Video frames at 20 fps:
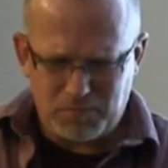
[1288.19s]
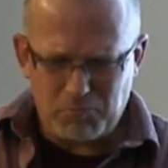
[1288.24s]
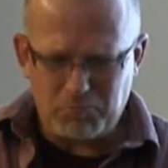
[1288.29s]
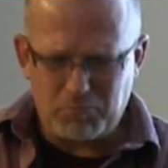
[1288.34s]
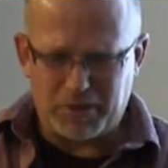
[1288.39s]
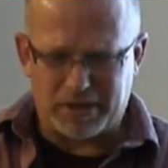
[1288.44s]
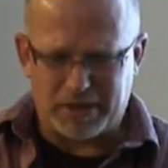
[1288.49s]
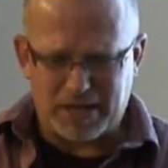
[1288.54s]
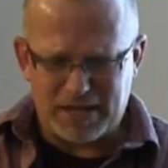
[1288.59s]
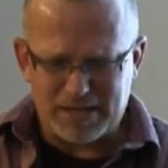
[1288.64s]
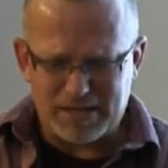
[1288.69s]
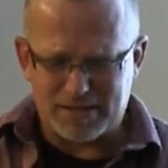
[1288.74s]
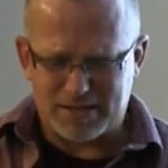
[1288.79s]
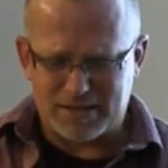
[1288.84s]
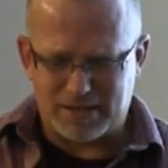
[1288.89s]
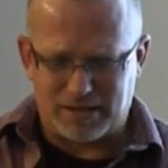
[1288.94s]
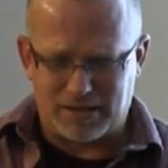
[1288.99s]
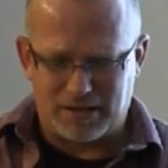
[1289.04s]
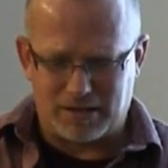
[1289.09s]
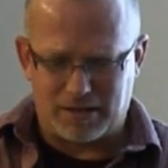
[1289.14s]
but
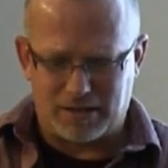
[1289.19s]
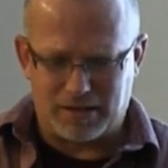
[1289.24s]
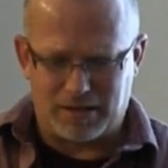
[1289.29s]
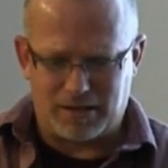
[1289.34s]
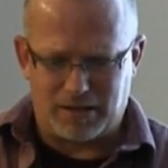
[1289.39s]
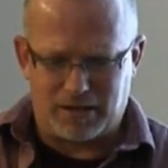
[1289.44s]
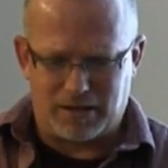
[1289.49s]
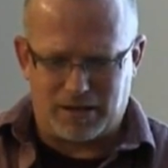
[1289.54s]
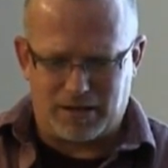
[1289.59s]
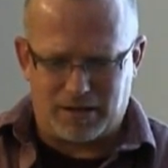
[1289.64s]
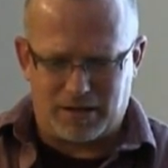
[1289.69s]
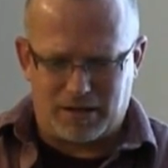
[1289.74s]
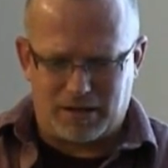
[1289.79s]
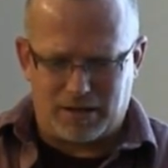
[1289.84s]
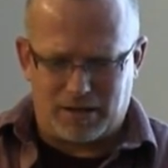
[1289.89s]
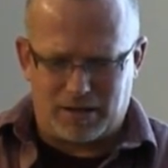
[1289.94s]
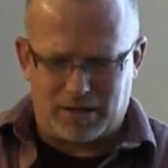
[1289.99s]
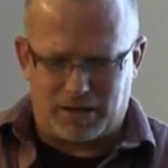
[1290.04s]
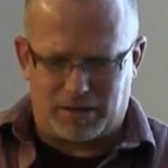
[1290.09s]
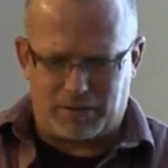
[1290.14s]
that's
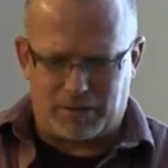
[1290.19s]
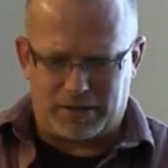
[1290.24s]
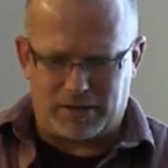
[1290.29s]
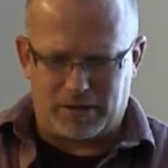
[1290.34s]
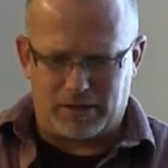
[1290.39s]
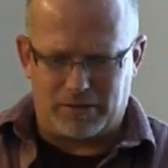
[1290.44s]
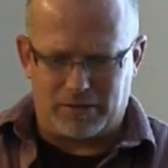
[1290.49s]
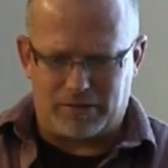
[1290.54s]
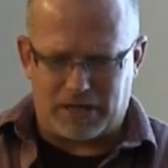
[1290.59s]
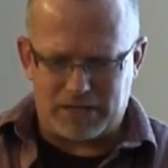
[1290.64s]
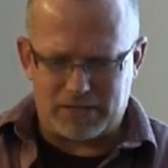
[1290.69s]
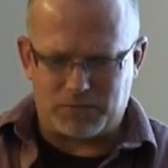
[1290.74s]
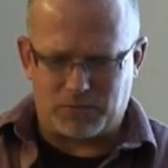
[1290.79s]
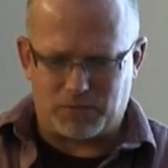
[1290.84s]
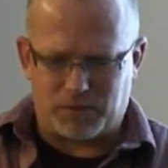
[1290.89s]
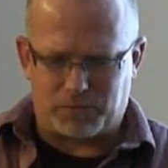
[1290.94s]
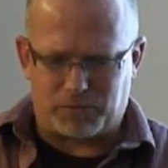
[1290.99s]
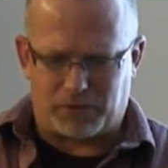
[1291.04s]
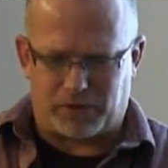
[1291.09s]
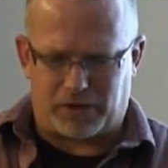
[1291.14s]
I mean, that's
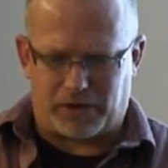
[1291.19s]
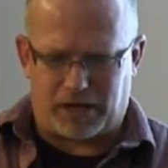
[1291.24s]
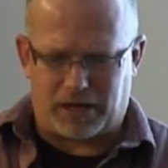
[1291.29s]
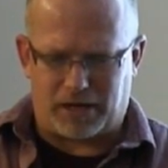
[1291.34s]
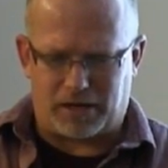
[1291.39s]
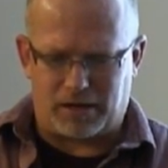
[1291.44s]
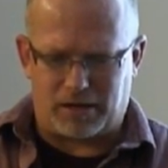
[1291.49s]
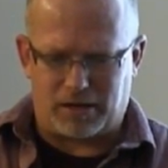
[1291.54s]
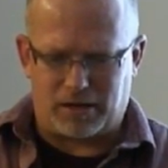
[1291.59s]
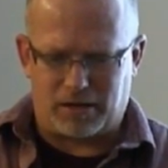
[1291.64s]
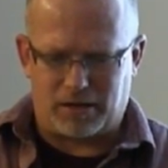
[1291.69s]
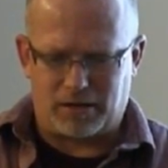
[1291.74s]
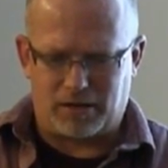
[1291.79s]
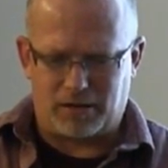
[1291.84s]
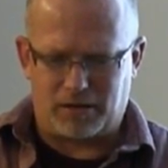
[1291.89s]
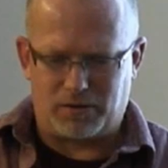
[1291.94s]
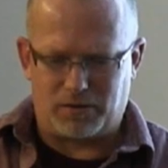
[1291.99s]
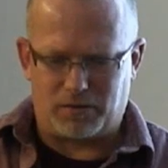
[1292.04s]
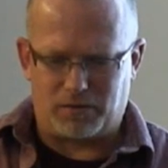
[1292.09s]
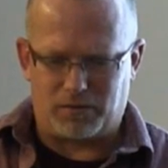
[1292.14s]
where we're at
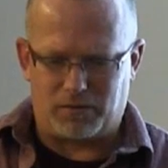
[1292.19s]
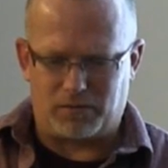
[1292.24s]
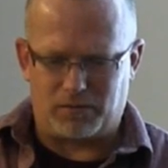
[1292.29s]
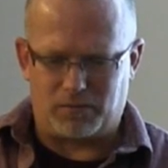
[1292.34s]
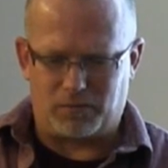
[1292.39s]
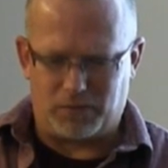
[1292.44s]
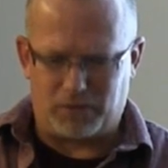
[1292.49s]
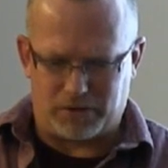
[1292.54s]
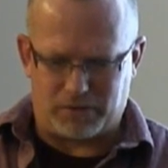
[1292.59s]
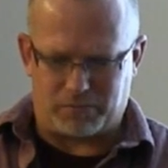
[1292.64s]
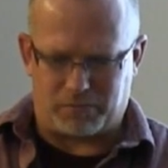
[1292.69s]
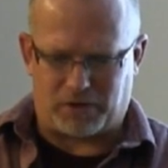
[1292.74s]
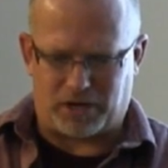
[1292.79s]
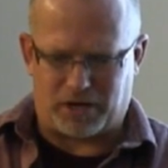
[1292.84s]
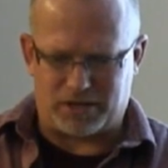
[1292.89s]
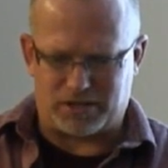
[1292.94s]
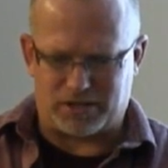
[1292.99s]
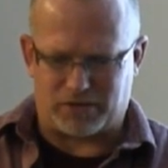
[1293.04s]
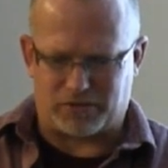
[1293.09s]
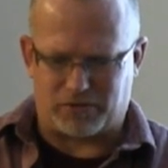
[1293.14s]
with the
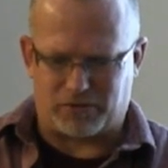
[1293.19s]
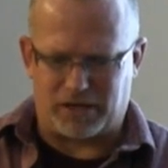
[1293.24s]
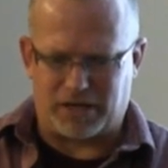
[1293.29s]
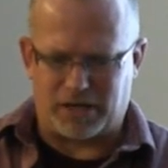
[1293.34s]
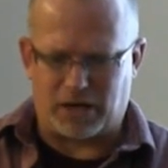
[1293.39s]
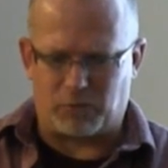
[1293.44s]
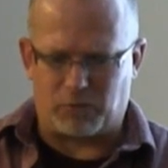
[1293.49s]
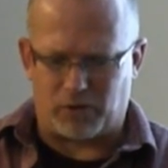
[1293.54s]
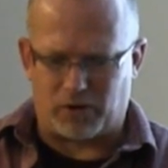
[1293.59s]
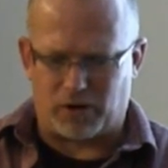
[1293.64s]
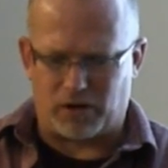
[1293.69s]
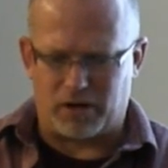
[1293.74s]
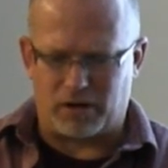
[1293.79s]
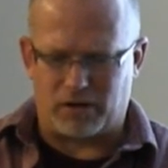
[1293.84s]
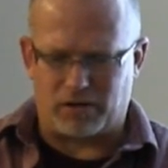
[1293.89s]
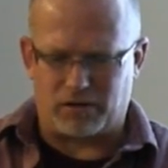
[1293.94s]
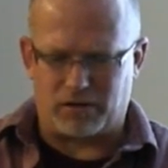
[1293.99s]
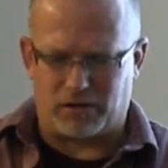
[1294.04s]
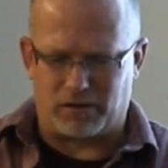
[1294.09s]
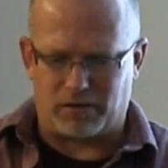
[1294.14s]
project right now. We're on
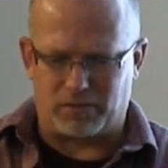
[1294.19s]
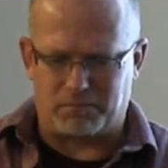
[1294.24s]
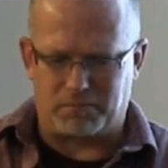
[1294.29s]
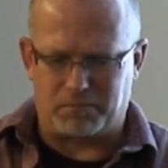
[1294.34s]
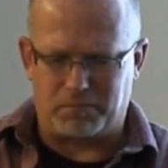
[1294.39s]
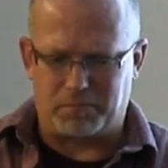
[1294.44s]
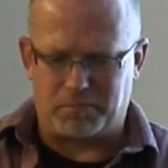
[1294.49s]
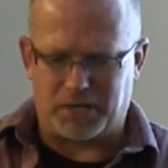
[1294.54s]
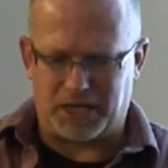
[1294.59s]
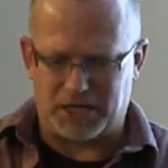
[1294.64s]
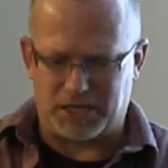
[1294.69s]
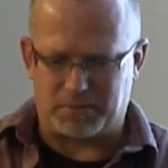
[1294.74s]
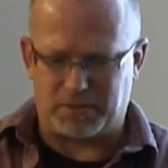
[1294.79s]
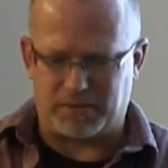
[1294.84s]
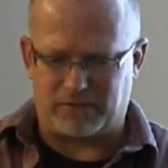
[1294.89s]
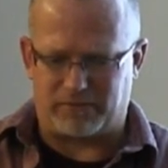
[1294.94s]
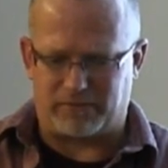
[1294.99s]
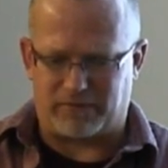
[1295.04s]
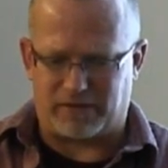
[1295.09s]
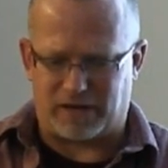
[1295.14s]
a, a
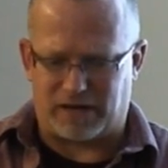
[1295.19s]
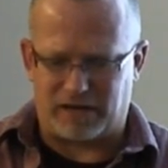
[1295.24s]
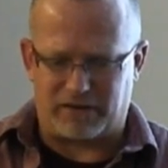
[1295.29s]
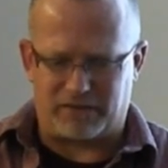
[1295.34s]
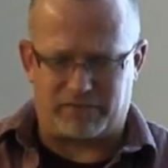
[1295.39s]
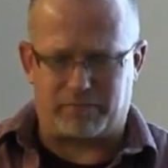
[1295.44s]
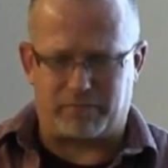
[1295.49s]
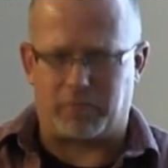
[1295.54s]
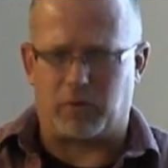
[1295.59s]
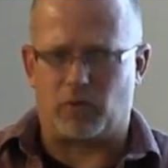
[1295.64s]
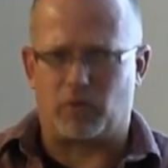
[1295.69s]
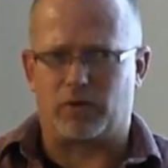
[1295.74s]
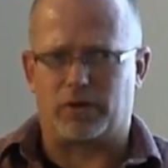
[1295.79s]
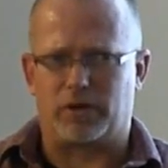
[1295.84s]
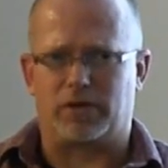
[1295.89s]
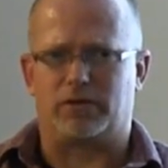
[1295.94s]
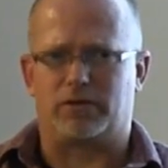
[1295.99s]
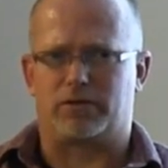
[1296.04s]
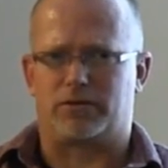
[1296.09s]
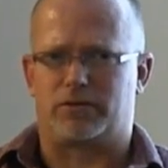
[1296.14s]
PHP
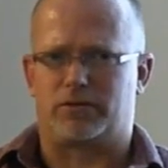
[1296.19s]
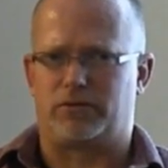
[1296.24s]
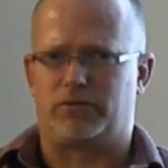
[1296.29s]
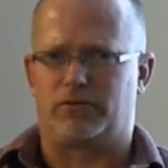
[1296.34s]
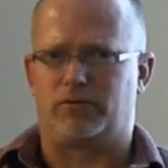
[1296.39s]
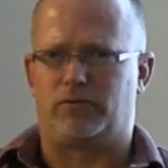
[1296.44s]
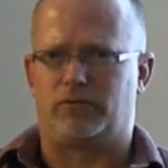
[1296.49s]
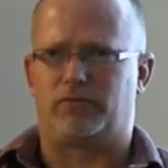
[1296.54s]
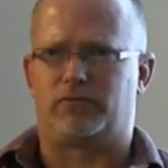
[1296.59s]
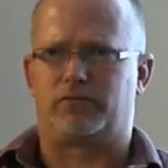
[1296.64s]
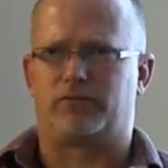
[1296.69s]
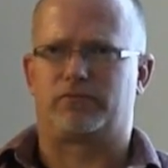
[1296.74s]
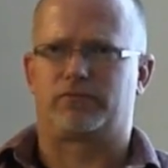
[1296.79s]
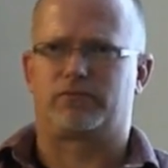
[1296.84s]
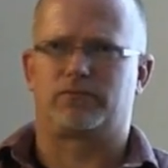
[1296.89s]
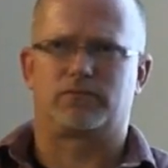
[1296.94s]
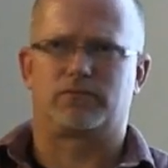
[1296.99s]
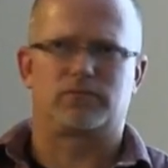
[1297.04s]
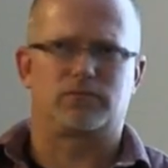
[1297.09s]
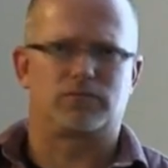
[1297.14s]

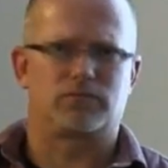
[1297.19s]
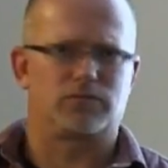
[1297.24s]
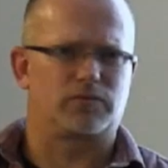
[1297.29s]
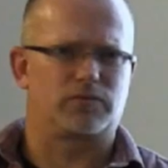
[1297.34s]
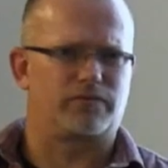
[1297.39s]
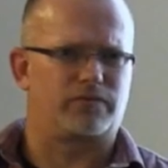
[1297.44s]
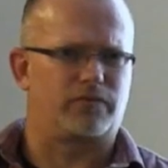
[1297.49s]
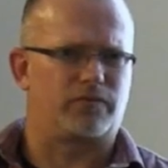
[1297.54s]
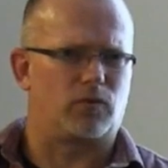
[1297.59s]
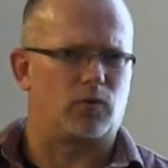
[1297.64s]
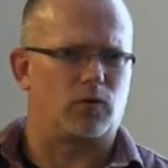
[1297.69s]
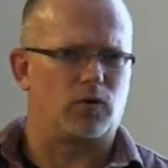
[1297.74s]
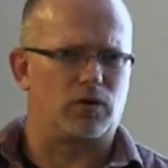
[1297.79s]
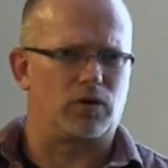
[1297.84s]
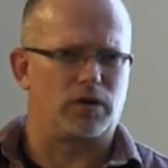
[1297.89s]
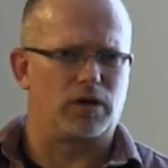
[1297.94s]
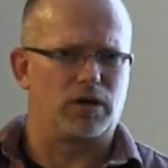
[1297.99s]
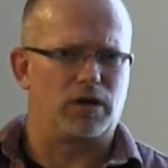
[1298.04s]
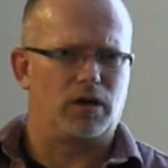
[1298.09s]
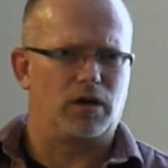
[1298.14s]
5.24.
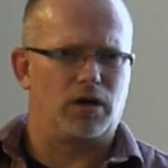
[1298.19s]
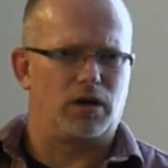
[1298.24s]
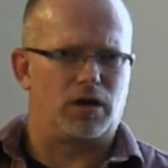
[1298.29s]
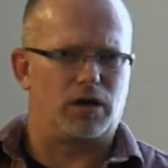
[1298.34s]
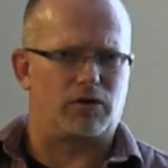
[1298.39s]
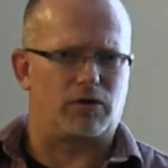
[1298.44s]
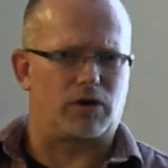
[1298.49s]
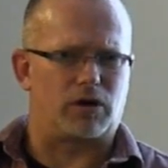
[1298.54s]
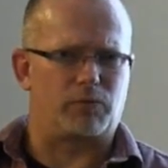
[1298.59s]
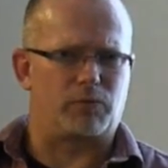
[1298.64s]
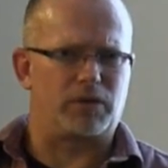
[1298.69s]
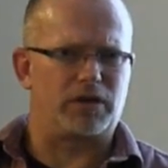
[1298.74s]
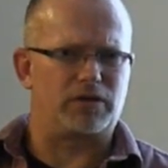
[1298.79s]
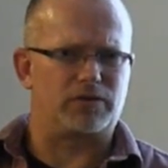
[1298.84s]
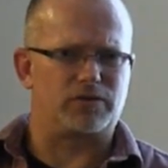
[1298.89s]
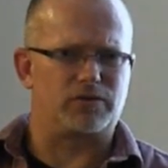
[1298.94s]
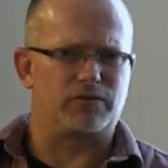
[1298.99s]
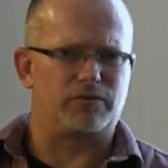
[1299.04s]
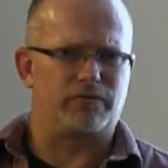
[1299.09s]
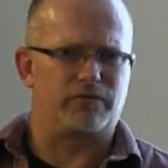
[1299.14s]
Are, are we at
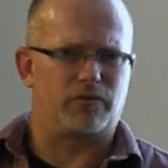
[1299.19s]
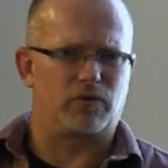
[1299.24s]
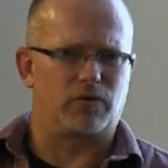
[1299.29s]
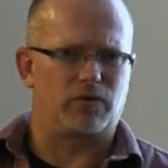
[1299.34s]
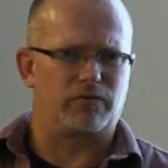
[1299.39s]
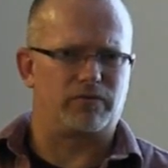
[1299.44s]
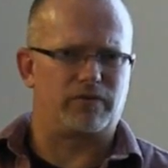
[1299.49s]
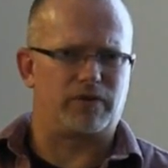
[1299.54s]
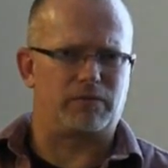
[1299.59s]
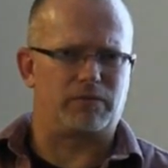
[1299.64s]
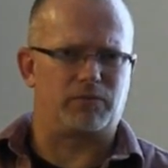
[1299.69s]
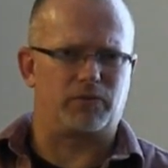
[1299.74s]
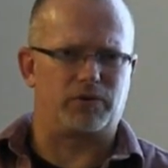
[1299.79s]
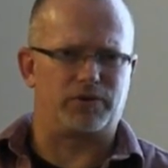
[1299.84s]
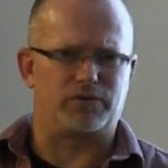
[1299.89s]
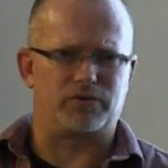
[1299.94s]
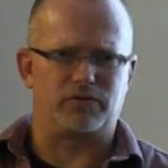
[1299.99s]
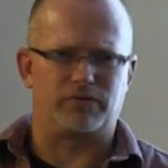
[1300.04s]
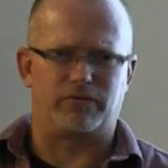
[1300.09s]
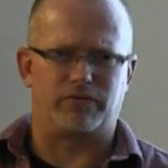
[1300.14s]
2.4,
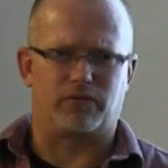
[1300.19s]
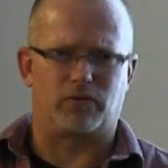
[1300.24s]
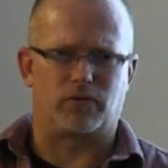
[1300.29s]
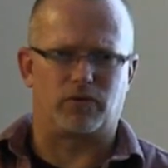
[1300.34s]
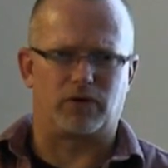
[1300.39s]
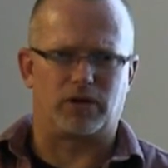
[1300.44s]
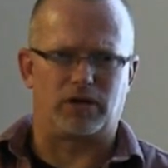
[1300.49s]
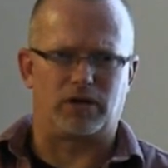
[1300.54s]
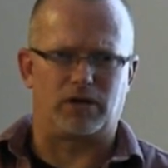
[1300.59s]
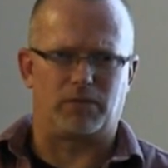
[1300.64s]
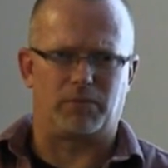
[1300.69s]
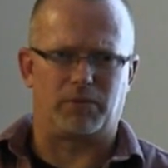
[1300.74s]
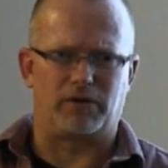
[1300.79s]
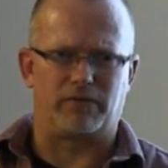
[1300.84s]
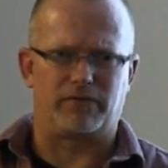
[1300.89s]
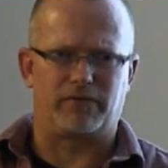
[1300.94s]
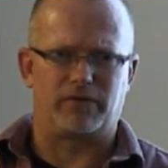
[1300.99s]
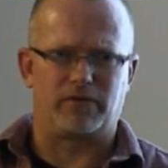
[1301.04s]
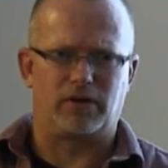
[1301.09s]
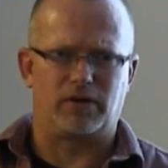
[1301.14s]
5.24 and
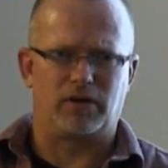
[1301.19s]
above?